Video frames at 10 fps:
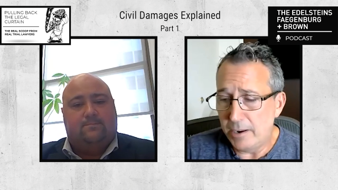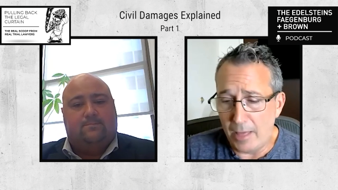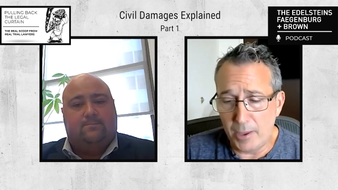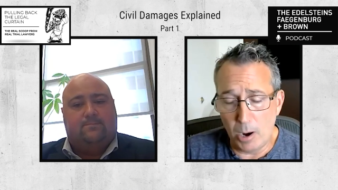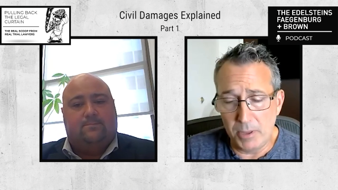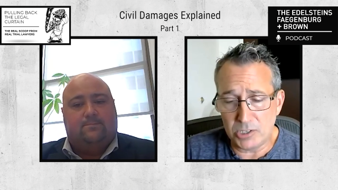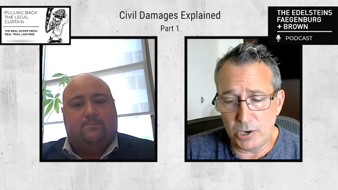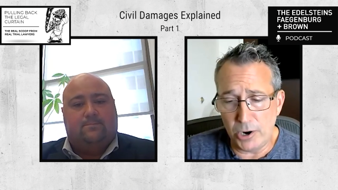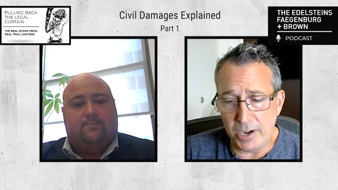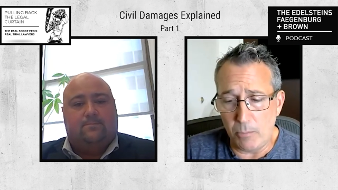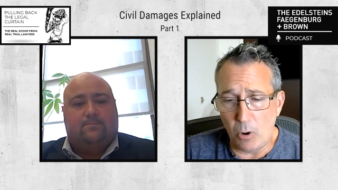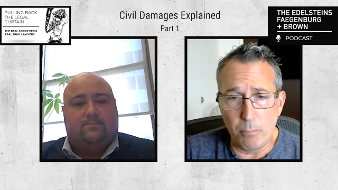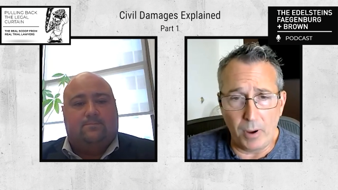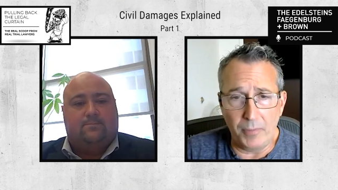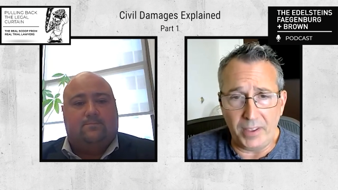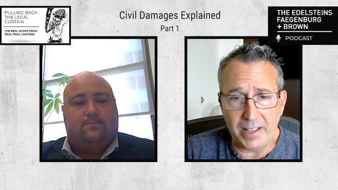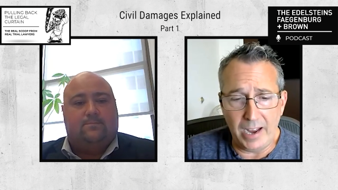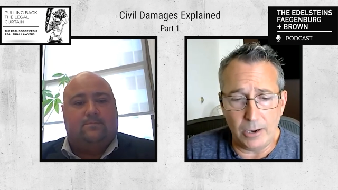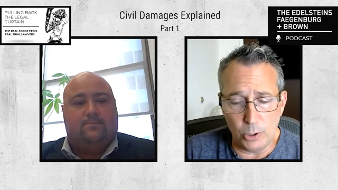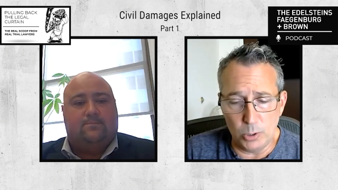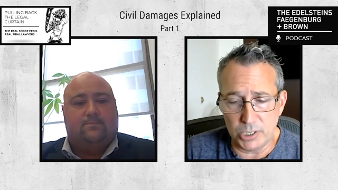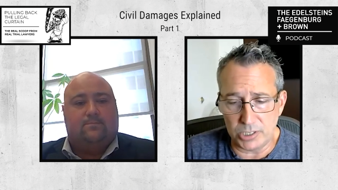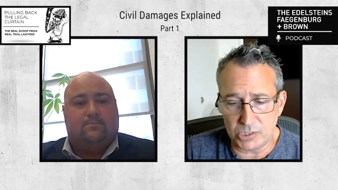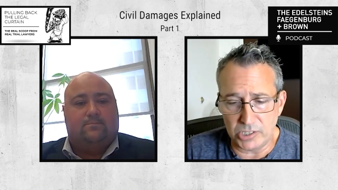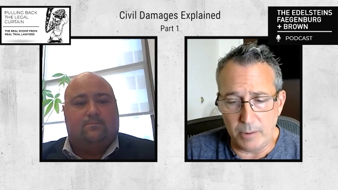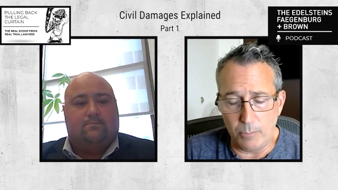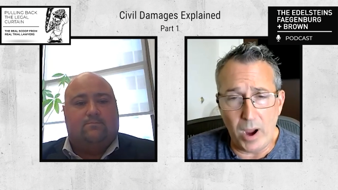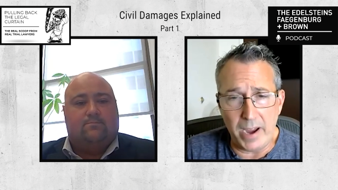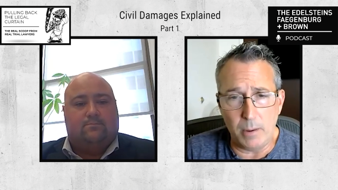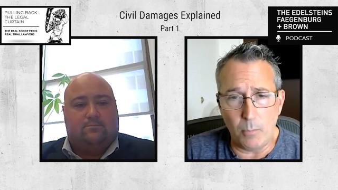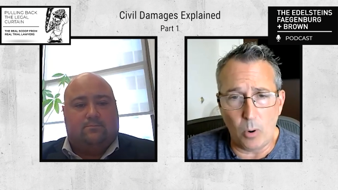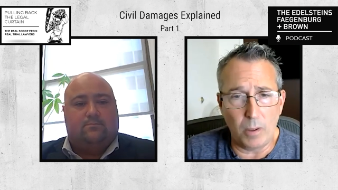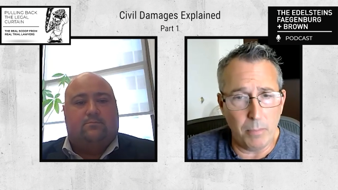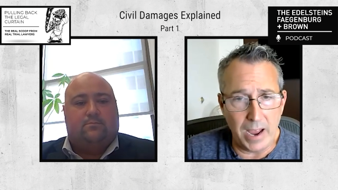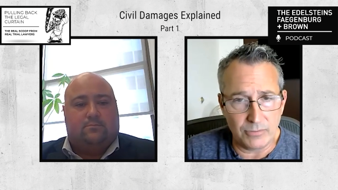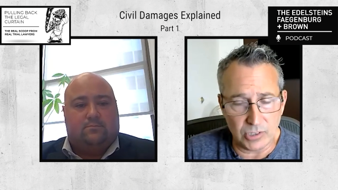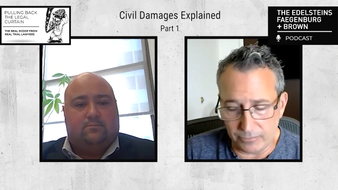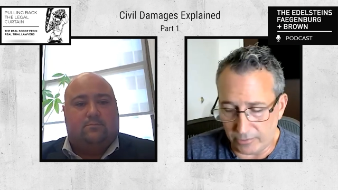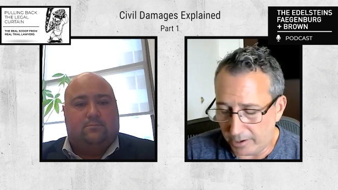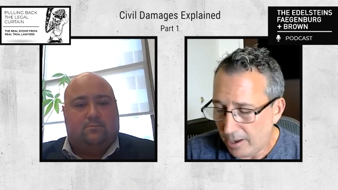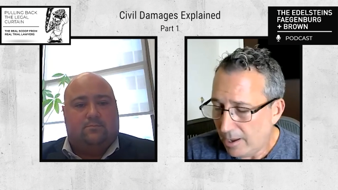Speaker 1: Now the arm doesn't hurt anymore, but they can't use it the same way anymore and they have suffering.